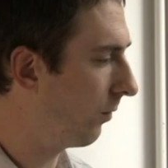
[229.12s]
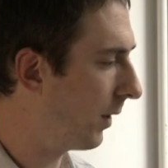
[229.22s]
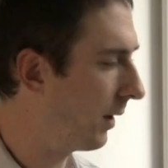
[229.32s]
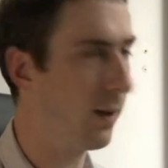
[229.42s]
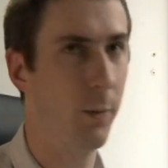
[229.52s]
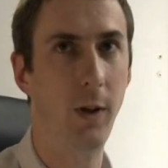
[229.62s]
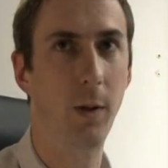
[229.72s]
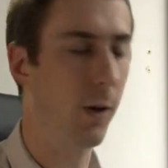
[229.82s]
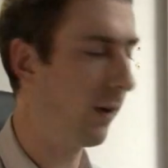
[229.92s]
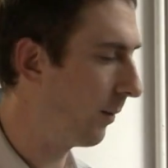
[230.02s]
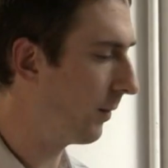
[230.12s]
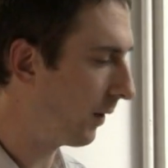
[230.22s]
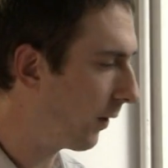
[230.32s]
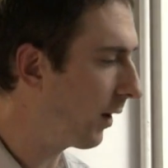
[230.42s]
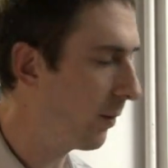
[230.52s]
run the computer program, I
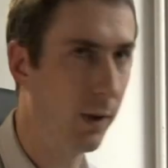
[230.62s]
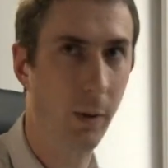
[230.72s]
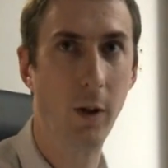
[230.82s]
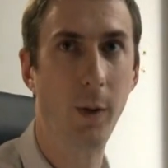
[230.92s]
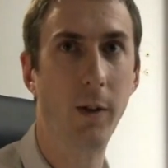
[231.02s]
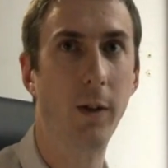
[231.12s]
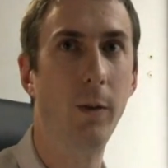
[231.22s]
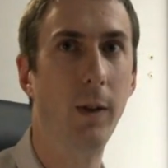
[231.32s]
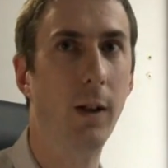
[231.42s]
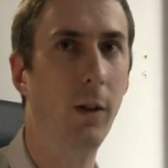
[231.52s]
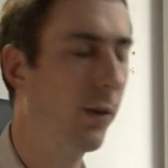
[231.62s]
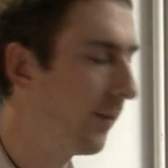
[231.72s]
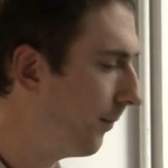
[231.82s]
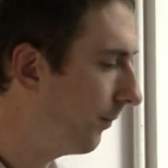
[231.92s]
just type in a command and off it goes.